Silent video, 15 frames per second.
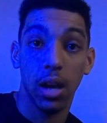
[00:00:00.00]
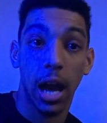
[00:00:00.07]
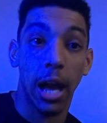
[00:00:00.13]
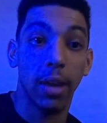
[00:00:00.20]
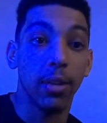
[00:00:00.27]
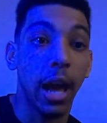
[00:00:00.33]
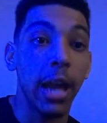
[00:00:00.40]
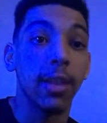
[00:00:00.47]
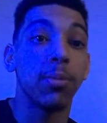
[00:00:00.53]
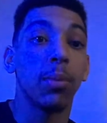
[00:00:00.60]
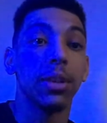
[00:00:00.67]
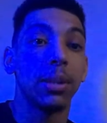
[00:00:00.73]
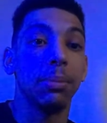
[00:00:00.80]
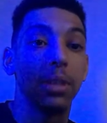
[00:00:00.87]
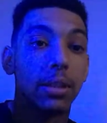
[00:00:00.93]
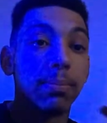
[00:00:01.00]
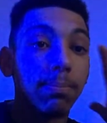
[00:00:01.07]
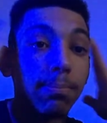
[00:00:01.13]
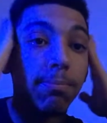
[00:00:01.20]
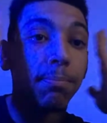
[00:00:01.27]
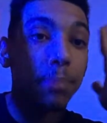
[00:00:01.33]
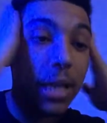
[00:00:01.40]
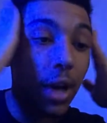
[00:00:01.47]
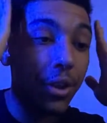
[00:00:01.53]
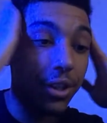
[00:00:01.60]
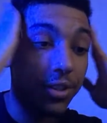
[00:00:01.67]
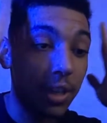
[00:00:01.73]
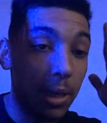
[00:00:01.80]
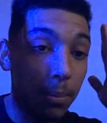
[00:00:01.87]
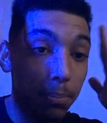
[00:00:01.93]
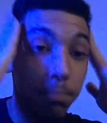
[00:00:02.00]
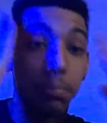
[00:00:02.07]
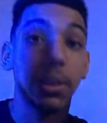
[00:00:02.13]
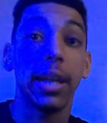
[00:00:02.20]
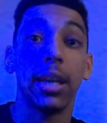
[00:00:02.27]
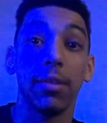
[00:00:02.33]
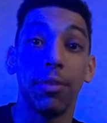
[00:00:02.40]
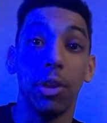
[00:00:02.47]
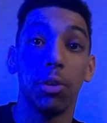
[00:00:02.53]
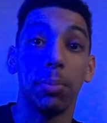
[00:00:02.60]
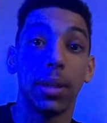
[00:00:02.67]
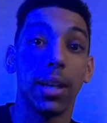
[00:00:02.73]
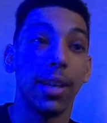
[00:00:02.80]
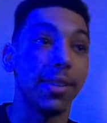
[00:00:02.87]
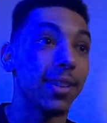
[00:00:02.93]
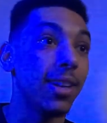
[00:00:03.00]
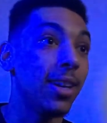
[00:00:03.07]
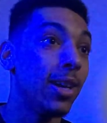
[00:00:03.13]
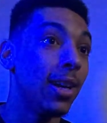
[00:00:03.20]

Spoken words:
I just want them to be on the same playing field, because